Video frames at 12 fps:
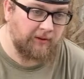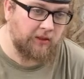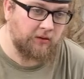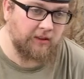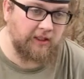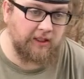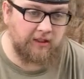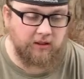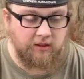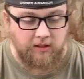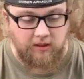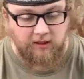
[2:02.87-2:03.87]
end going together,
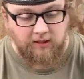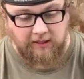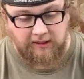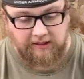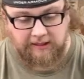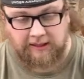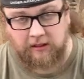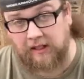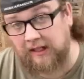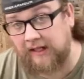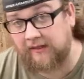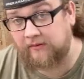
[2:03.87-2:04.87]
and now I
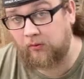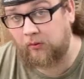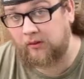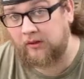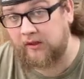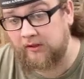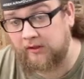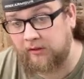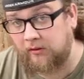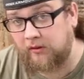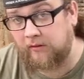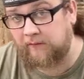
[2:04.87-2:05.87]
have to order another
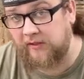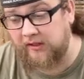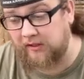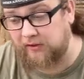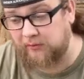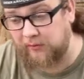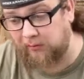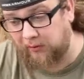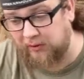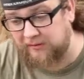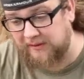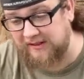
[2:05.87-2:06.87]
$250 worth of
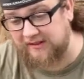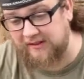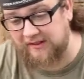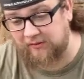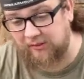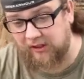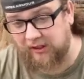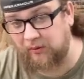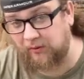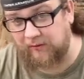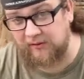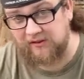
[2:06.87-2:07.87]
parts because Rockauto
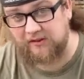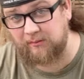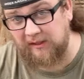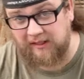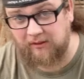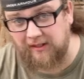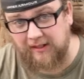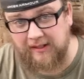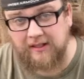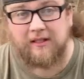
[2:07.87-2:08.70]
refuses to make it right.